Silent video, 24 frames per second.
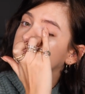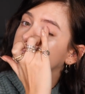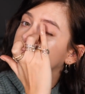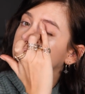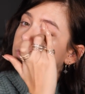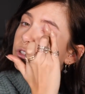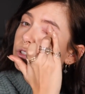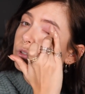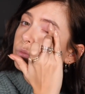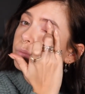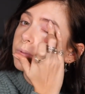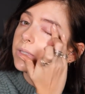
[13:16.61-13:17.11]

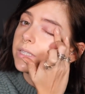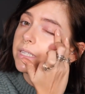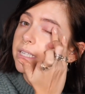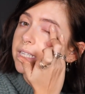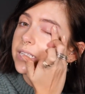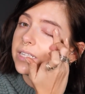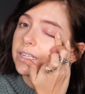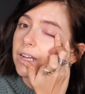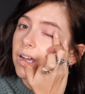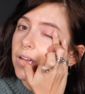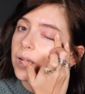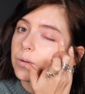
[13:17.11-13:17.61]
super
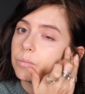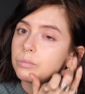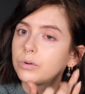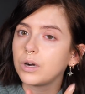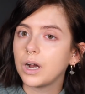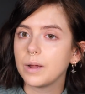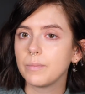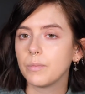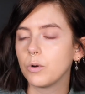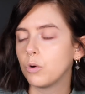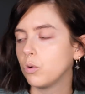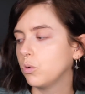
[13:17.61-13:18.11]
need eye
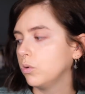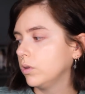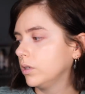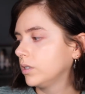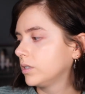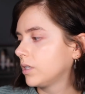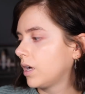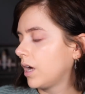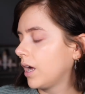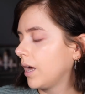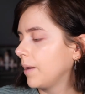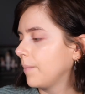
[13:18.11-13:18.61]
primer all the
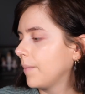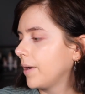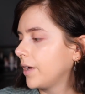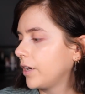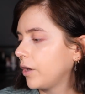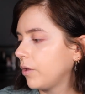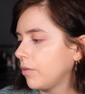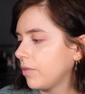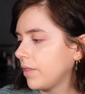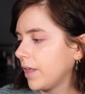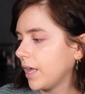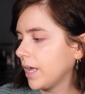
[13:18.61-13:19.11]
time, I
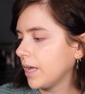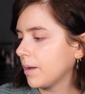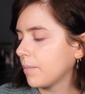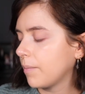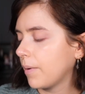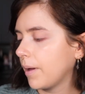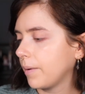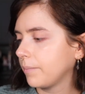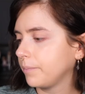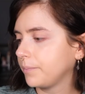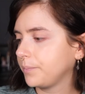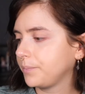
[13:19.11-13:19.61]
don't think,
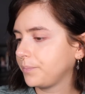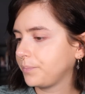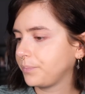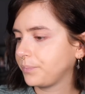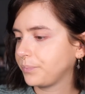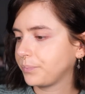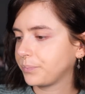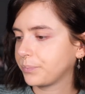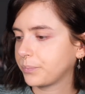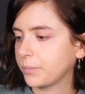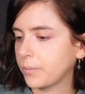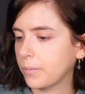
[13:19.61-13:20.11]
but
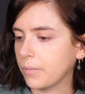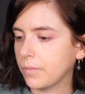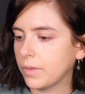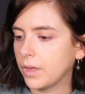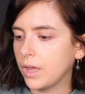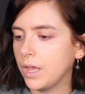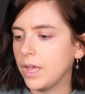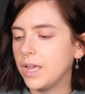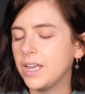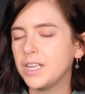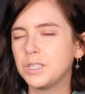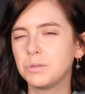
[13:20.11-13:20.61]

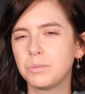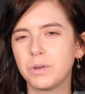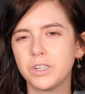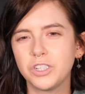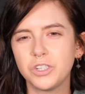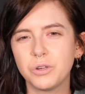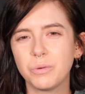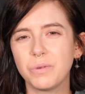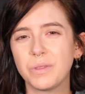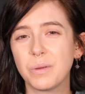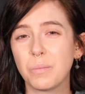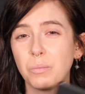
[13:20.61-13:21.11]

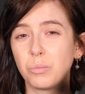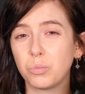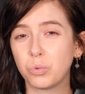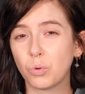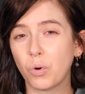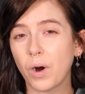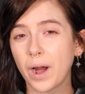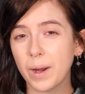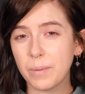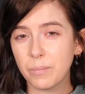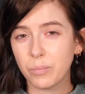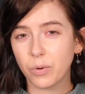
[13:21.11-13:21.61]
especially with a
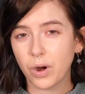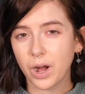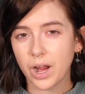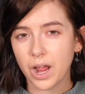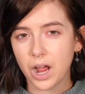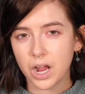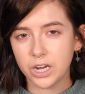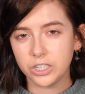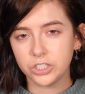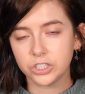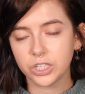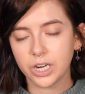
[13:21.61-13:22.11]
bright, bright
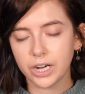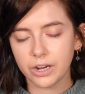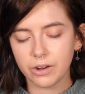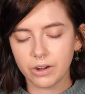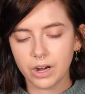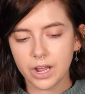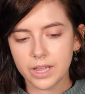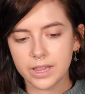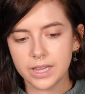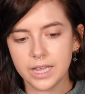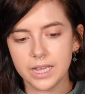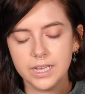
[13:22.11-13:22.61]
eyeshadow
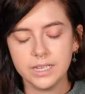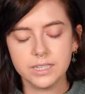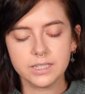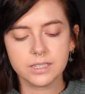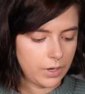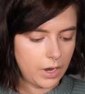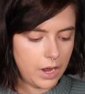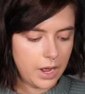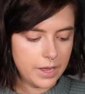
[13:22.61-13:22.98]
like this.